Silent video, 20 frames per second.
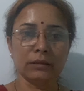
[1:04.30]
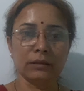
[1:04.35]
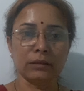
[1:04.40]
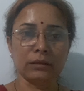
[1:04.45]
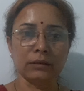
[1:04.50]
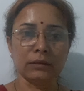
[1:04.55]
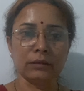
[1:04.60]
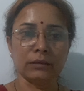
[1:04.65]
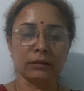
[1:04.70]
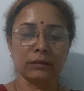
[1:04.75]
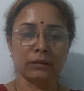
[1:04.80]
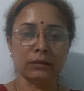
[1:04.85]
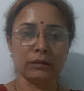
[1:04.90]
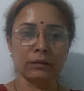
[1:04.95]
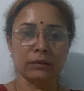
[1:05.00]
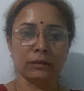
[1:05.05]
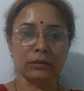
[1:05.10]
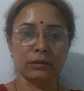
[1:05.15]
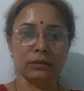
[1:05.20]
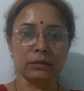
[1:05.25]
uh,
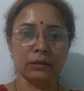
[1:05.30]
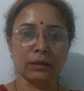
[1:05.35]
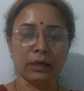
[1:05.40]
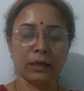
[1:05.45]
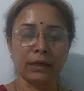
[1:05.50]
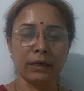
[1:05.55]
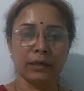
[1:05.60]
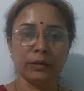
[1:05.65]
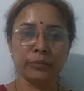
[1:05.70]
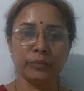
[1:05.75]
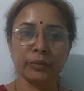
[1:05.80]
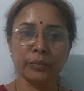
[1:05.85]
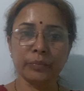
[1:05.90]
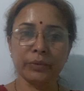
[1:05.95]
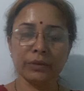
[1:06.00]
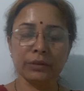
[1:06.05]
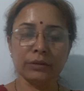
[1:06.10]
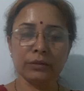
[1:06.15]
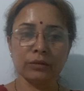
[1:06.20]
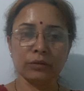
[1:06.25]
I had
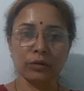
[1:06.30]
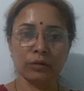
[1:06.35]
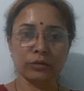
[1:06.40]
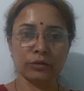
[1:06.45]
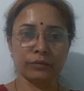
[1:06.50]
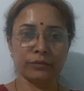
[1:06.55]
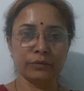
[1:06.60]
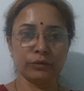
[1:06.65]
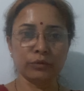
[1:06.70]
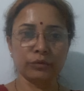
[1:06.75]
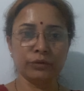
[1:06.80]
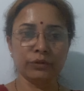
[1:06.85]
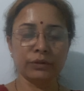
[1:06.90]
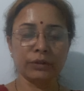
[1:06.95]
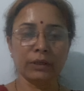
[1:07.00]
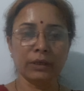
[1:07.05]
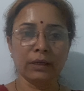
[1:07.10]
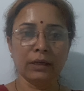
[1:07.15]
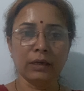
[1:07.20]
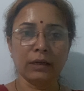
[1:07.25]
prepared a lot of notes,
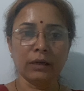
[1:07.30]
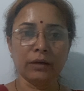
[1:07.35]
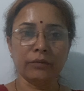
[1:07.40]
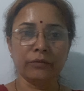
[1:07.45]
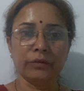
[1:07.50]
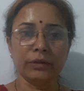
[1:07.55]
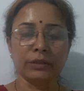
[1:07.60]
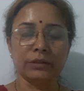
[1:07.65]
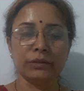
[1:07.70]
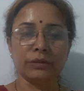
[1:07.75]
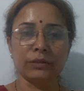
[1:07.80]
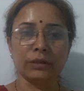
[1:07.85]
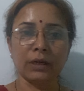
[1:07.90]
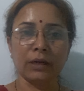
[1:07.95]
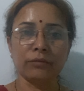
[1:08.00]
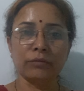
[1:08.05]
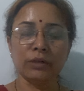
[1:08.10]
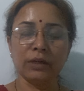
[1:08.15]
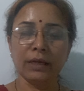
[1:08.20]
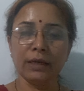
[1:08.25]
which
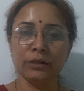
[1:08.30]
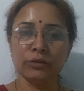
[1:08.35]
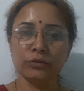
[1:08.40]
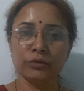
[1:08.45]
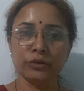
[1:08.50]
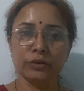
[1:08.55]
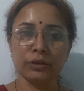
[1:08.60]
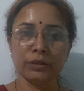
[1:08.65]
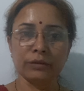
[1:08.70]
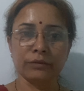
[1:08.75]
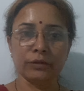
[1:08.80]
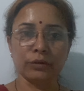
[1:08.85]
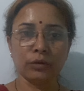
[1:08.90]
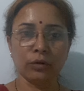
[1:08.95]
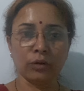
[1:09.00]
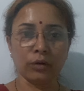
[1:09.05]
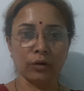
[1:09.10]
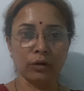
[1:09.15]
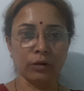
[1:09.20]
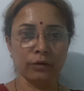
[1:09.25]
I would like to share with
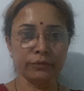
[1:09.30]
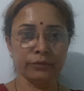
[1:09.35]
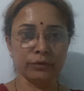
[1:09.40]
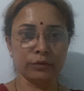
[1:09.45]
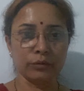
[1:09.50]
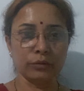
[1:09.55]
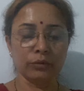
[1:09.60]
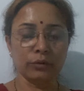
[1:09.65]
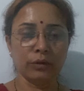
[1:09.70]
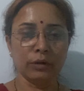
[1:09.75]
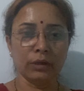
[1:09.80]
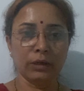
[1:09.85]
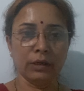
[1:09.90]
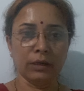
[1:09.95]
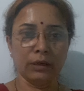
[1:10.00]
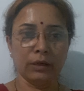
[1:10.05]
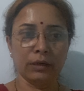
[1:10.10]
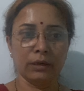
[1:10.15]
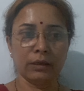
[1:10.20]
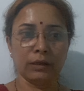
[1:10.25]
all of you,
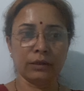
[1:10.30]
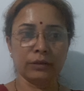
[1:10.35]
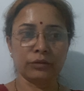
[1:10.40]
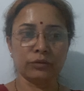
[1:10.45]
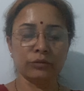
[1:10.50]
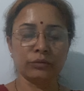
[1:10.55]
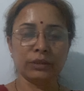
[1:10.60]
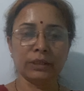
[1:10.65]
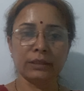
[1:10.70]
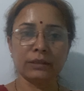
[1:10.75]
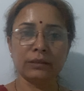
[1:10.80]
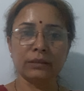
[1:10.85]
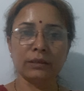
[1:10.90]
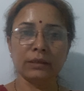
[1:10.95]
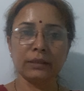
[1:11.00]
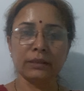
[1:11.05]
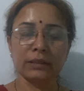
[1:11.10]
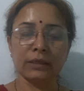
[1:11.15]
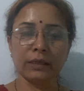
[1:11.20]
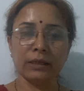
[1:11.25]
so that
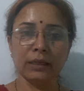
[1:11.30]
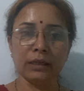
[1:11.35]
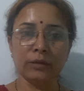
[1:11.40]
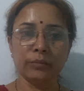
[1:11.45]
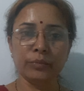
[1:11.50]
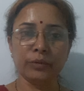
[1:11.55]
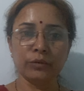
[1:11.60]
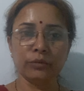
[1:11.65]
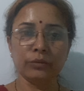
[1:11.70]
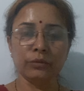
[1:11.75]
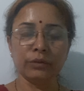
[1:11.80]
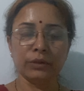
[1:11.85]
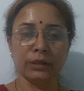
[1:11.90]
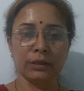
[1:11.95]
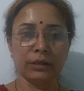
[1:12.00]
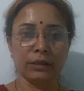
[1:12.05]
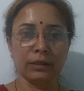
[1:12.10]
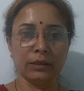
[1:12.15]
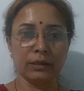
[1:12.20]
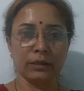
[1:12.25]
it can help you
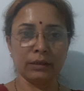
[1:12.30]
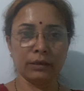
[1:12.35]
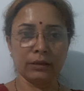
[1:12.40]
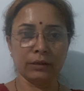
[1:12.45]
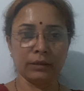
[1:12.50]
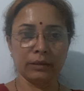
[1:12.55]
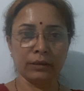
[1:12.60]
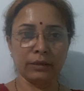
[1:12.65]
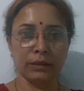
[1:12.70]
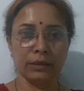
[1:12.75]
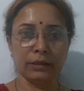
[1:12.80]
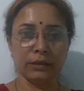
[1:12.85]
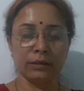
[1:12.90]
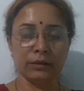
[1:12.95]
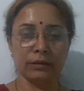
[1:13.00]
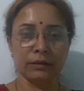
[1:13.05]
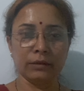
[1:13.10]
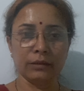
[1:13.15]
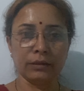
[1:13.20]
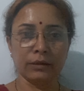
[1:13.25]

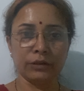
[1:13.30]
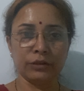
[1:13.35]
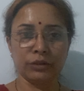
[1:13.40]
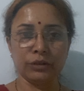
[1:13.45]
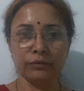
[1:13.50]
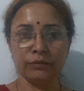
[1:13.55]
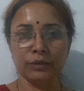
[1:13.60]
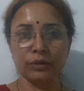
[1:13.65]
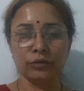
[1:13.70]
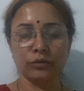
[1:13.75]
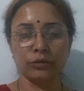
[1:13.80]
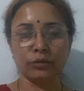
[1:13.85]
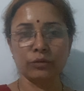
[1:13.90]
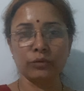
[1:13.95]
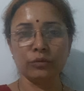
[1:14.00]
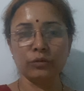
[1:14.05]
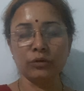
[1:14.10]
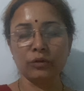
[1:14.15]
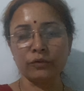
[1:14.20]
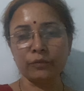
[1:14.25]
in achieving your
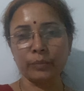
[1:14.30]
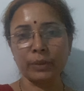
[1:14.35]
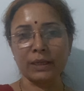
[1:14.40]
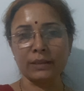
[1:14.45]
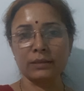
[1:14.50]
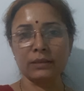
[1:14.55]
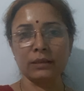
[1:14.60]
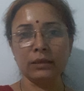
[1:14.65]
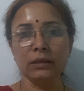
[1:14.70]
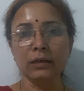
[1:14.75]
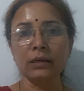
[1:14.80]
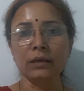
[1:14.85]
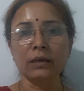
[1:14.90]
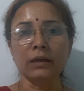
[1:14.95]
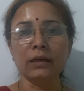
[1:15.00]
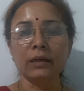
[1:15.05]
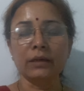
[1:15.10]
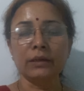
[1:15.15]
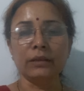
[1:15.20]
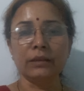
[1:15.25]
goal of passing
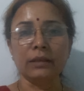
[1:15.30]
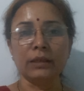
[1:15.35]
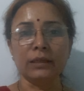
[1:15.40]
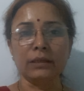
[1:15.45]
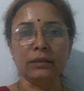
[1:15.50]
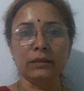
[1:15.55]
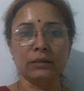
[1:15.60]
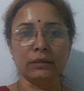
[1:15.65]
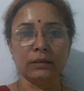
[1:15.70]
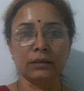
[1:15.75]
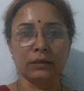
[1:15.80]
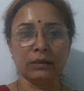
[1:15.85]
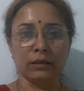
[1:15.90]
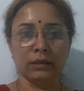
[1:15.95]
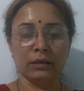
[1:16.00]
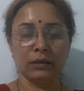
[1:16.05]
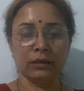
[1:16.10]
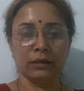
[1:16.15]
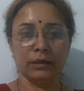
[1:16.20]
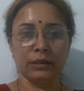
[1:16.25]
net
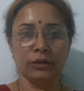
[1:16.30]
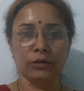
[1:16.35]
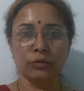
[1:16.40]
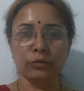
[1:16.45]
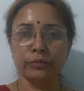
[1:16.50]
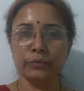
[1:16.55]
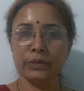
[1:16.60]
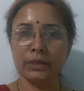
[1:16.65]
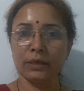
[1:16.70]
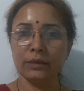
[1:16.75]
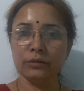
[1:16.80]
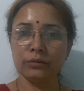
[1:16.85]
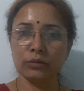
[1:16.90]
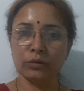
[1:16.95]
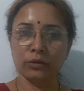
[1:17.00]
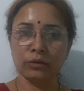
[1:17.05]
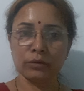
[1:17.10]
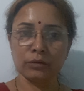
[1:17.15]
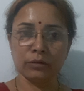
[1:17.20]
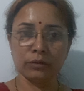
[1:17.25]
in home science
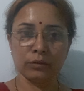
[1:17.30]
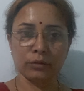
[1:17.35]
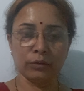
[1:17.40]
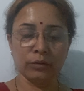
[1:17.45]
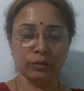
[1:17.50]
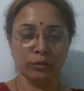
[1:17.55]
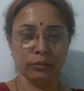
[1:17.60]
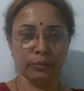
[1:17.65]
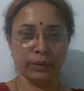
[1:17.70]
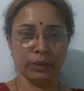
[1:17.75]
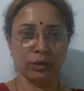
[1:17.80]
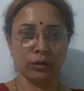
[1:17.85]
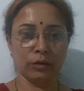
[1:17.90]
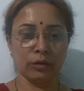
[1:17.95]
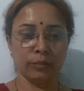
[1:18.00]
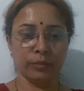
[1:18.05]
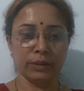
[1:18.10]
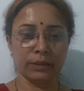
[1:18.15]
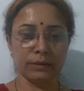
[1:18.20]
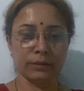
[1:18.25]
or home
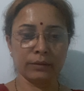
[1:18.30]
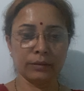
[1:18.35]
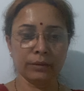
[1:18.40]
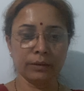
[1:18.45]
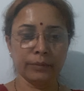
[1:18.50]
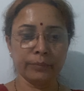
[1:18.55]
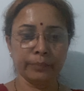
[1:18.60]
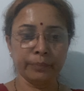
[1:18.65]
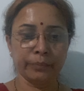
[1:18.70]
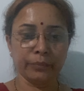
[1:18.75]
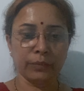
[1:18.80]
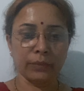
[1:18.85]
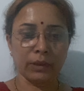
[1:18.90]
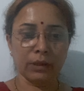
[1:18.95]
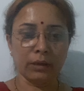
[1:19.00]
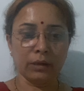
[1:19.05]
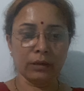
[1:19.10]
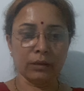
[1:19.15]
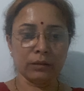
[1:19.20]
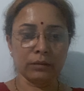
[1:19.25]
economics.
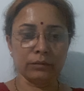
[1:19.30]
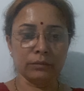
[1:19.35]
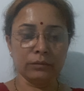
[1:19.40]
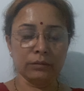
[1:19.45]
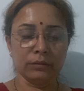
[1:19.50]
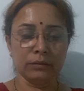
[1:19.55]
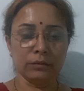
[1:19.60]
Uh,